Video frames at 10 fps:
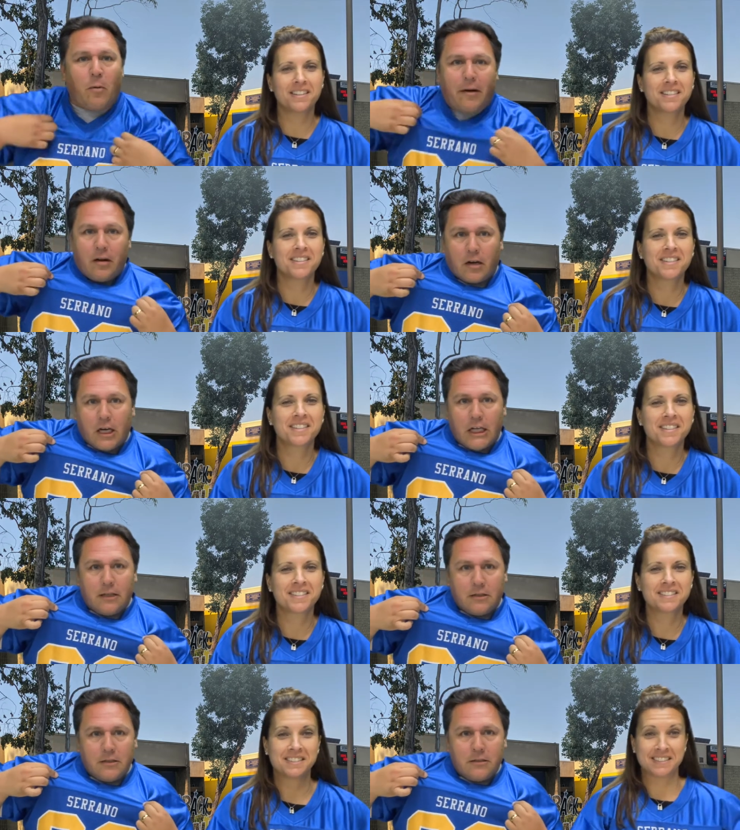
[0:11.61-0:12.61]
Speaker 1: wearing our
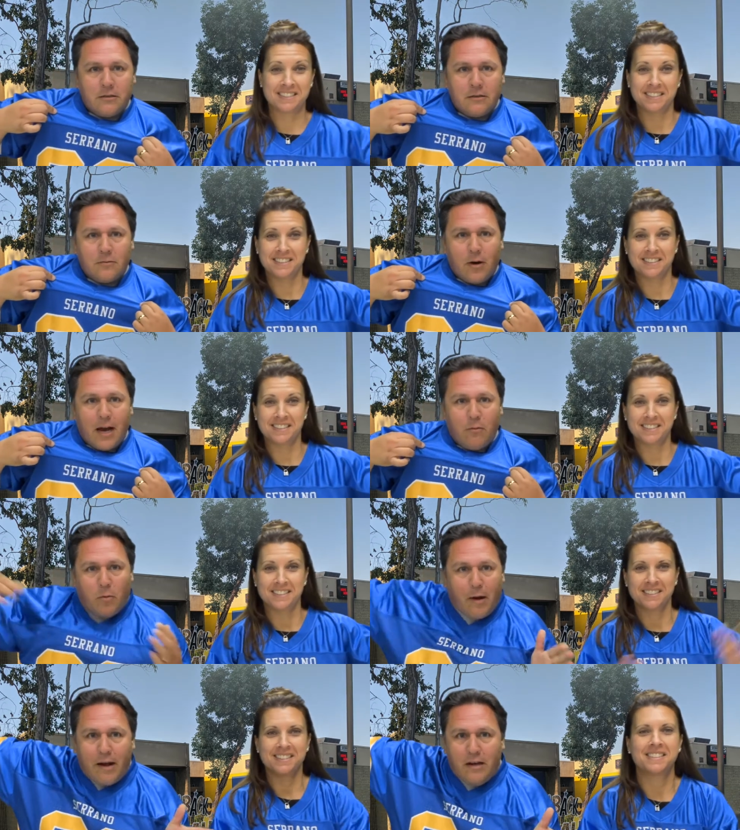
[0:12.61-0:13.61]
colors, right? We're
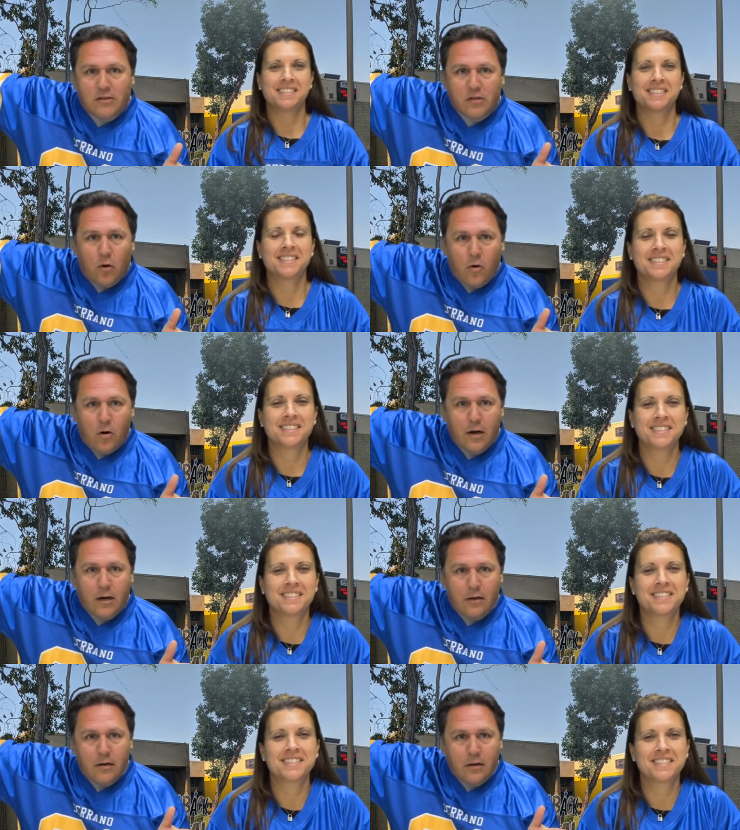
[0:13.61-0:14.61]
ready to
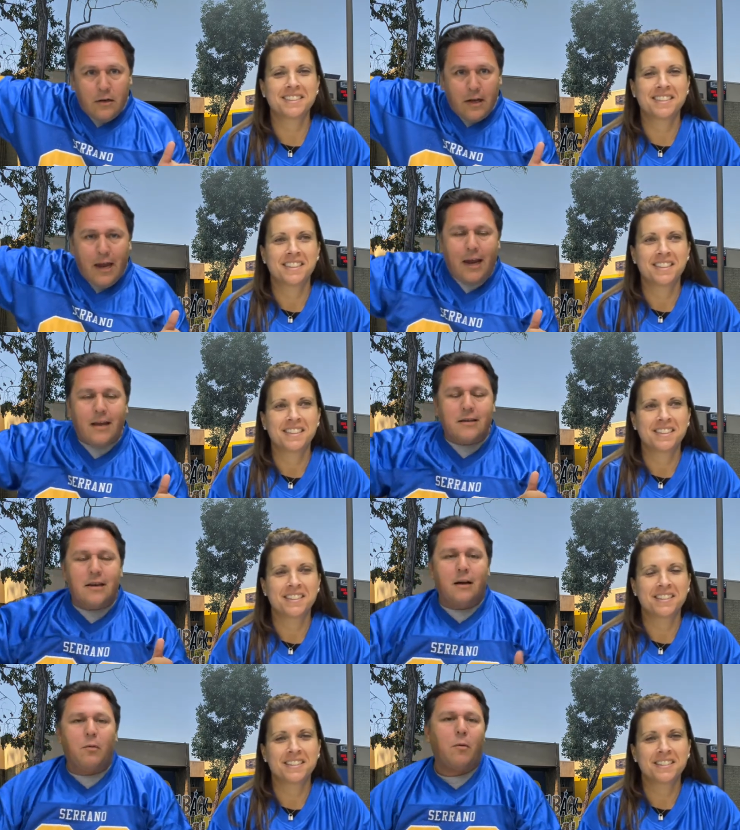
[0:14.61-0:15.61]
soar. And
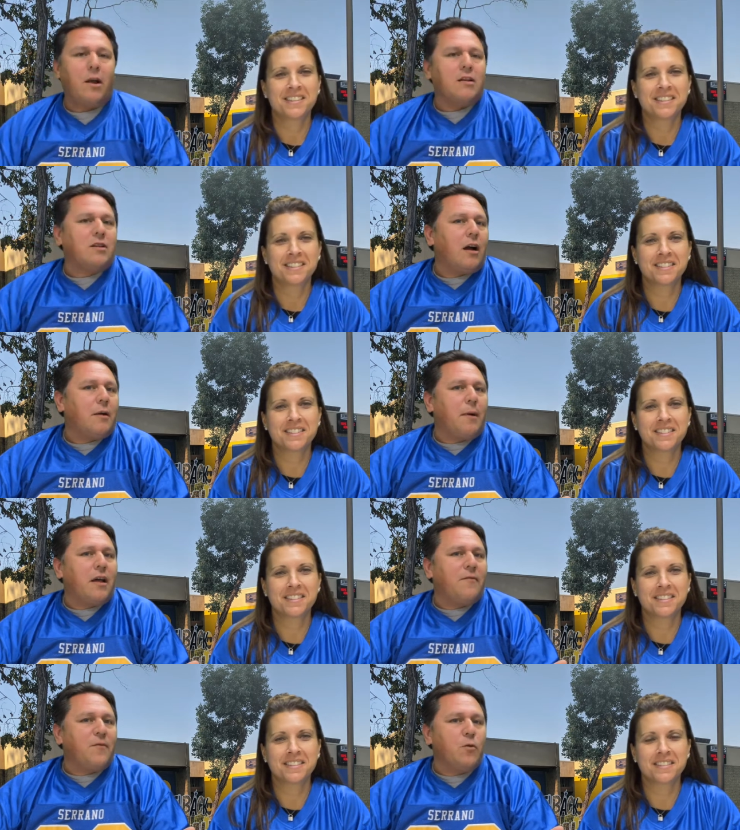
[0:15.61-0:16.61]
uh, we want to talk
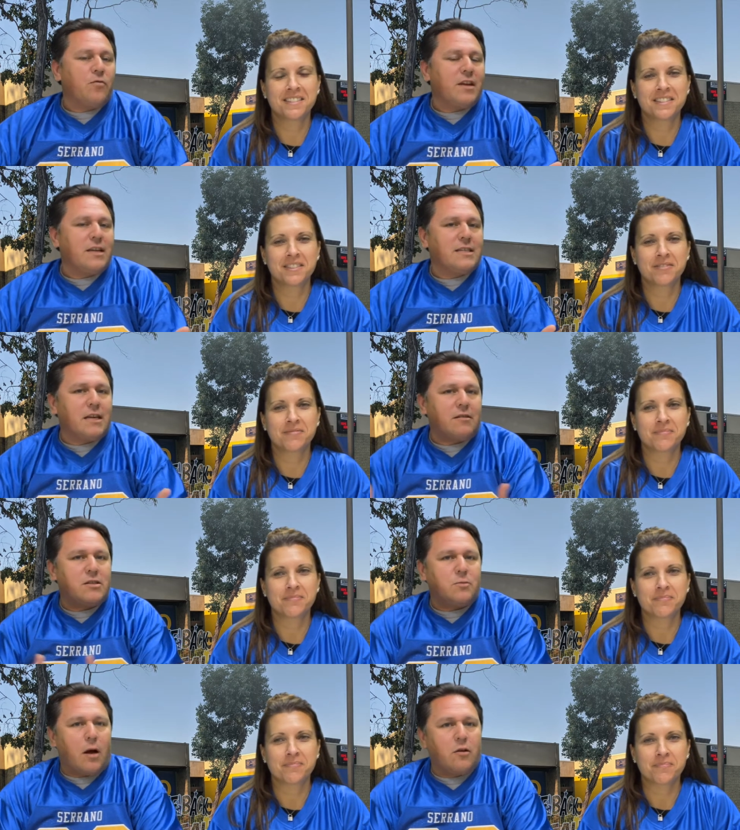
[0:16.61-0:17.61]
about a few things here at
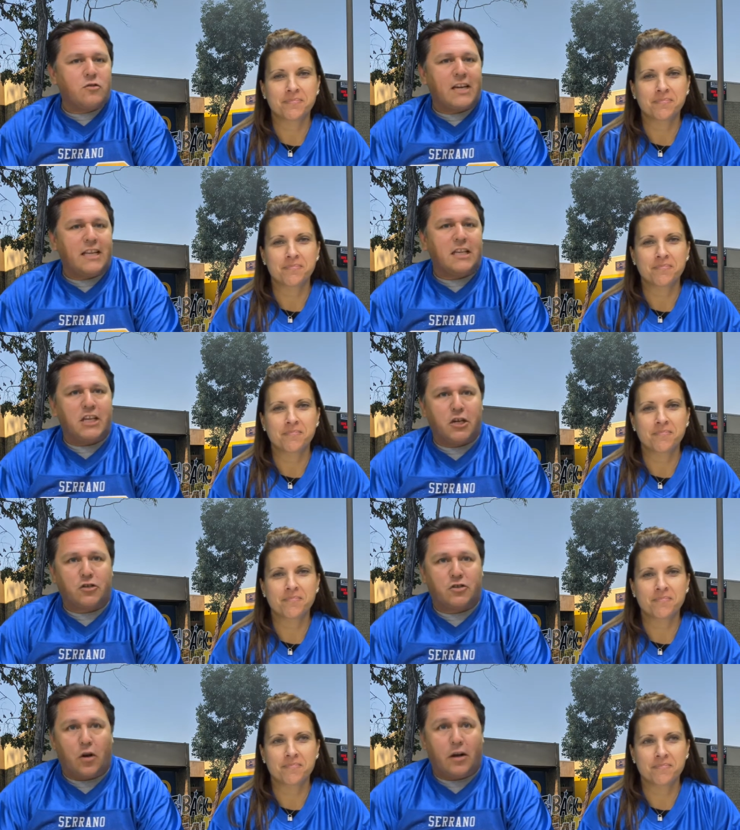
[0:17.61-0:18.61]
Serrano to get the year
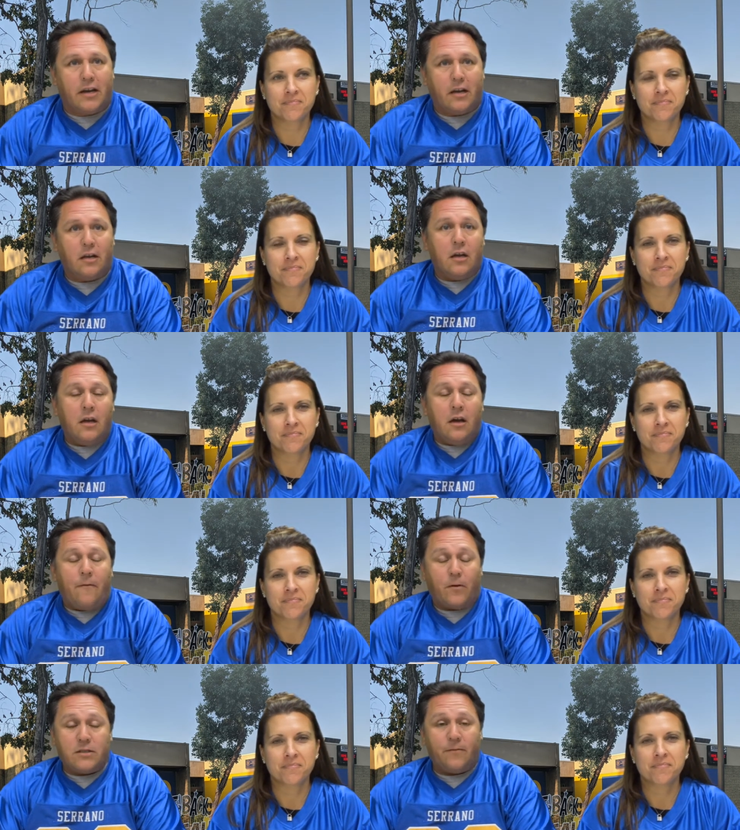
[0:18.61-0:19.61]
started.
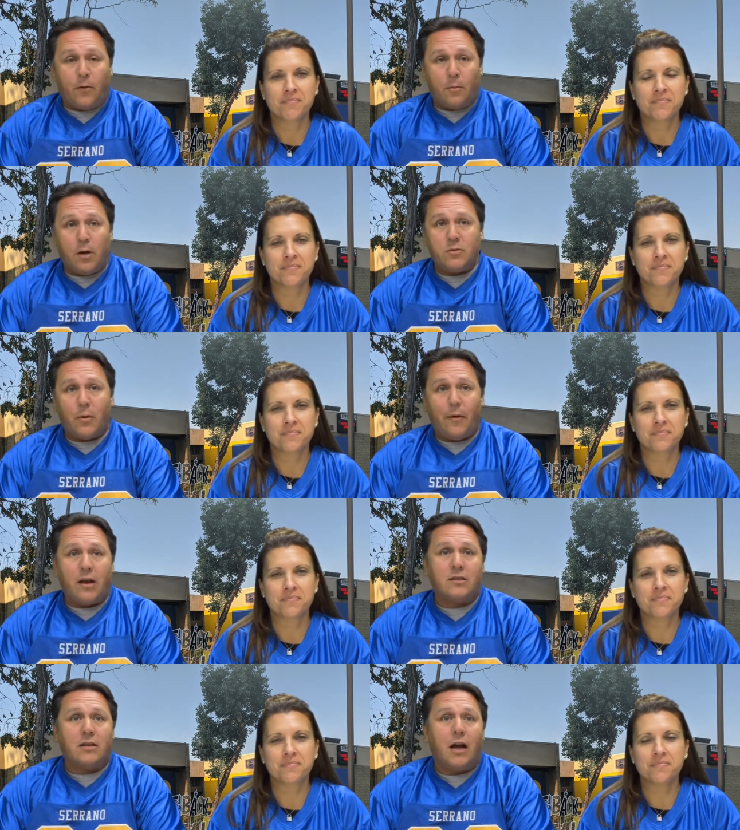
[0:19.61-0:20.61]
First and foremost, we
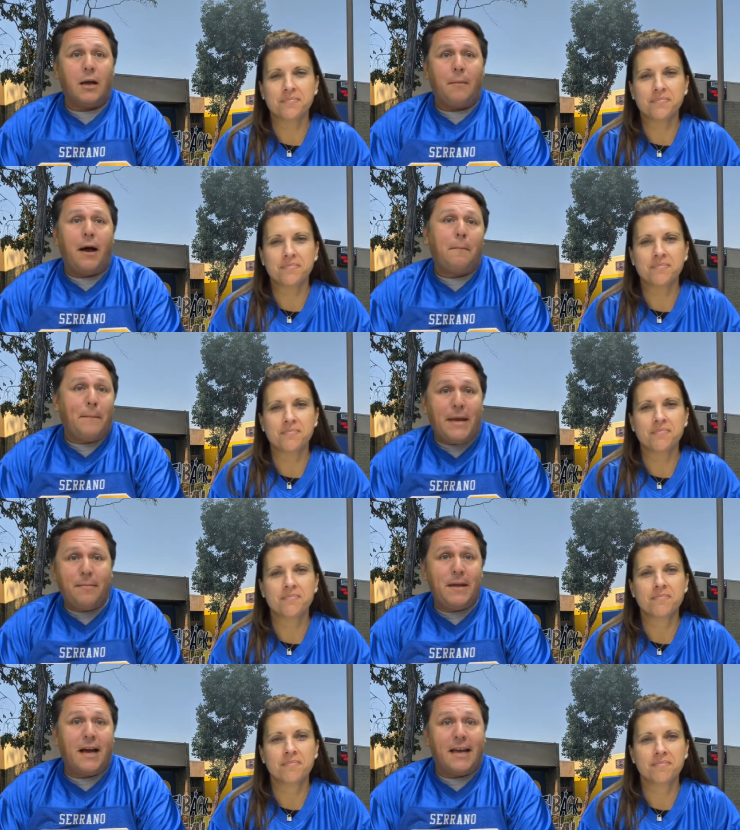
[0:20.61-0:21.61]
want to talk about
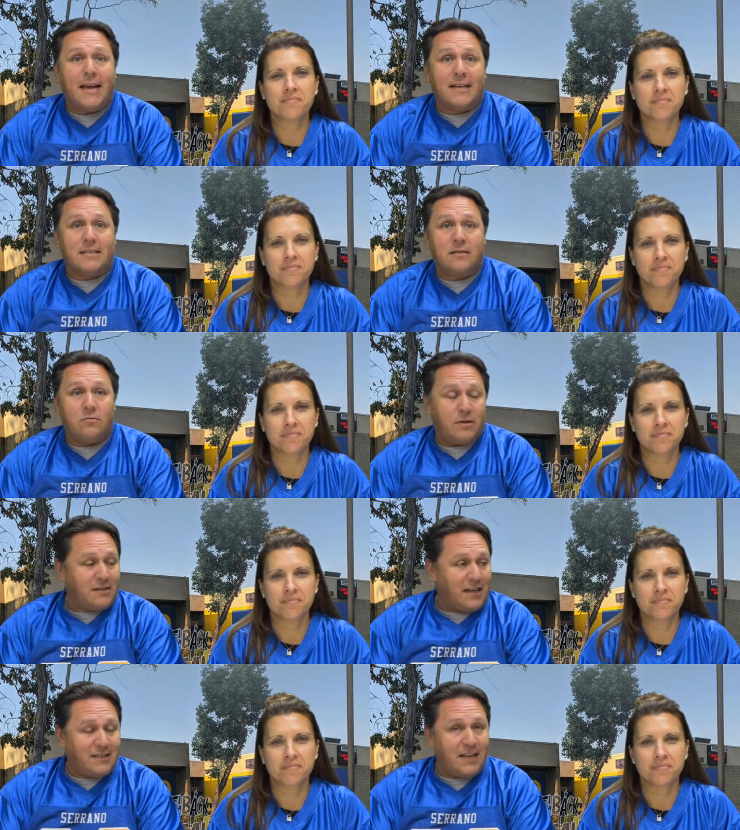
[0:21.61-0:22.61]
PBIS. What does
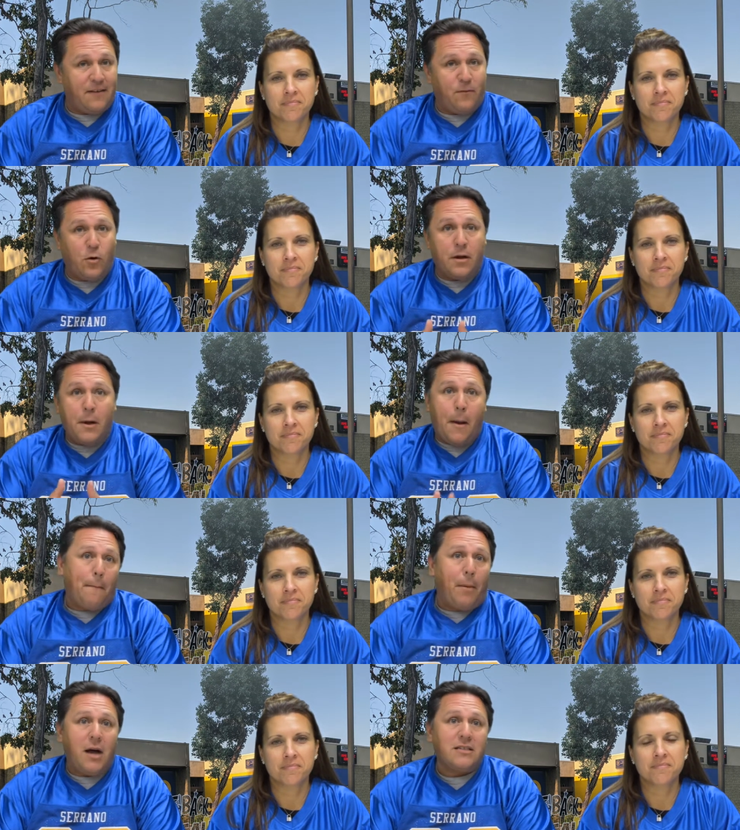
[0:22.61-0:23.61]
that stand for?
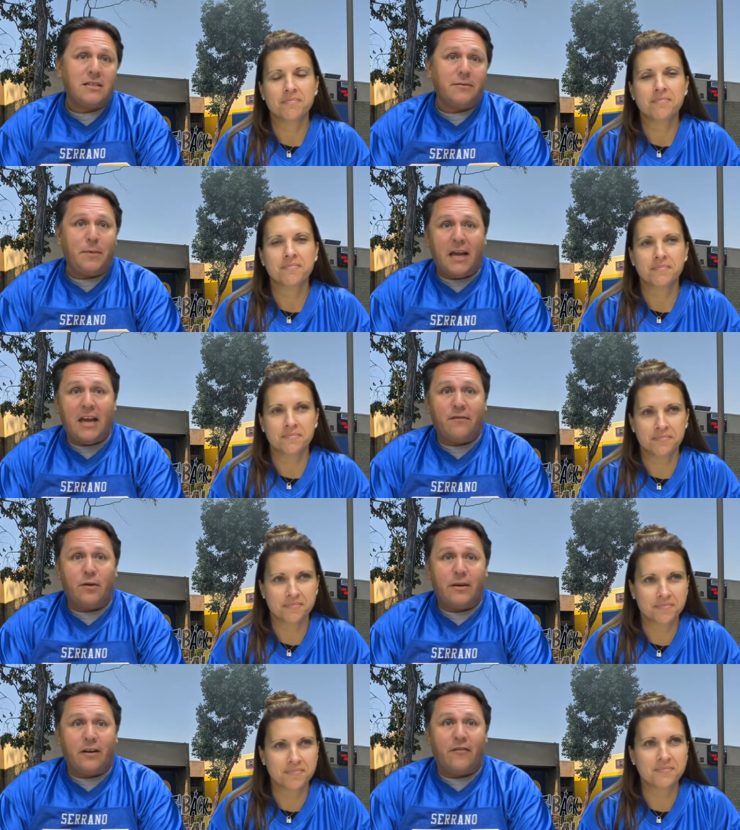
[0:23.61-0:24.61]
Positive Behavior
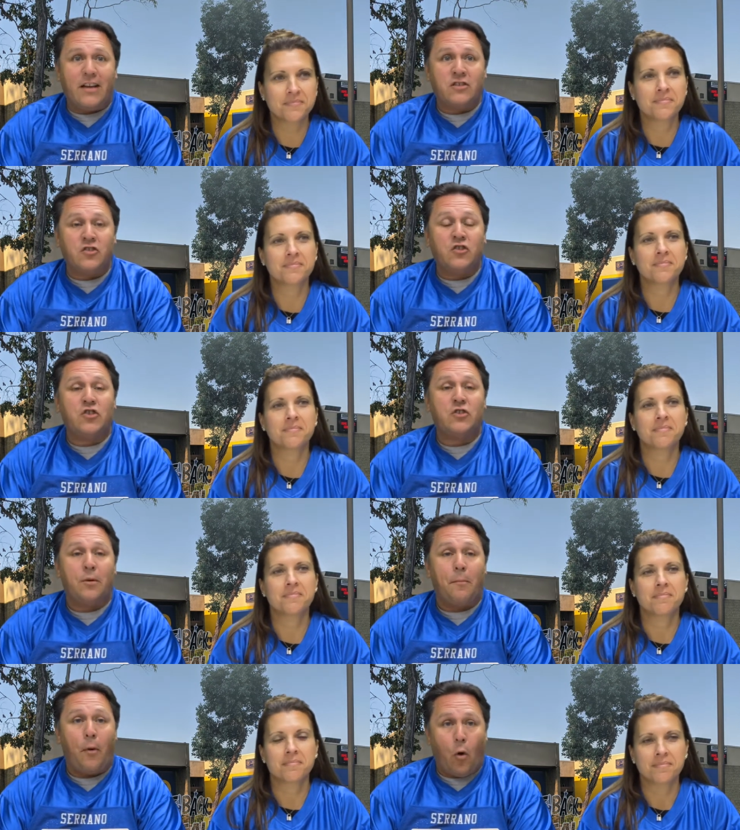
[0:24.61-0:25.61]
Intervention
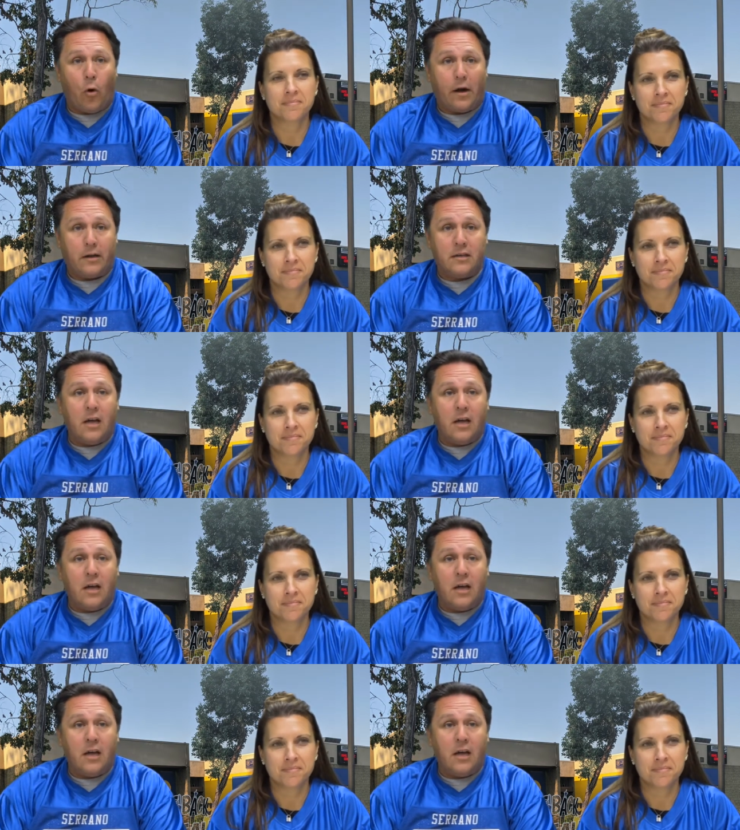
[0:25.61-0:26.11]
Support.